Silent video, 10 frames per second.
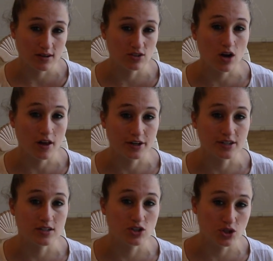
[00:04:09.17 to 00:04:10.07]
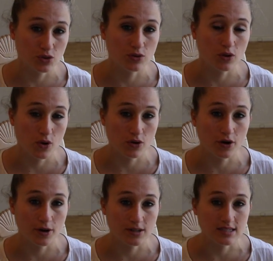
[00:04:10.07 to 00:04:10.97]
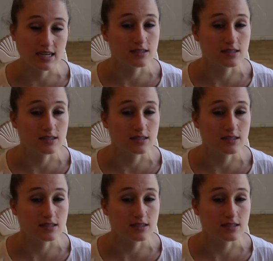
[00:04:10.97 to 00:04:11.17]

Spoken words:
US dollars to the local currency.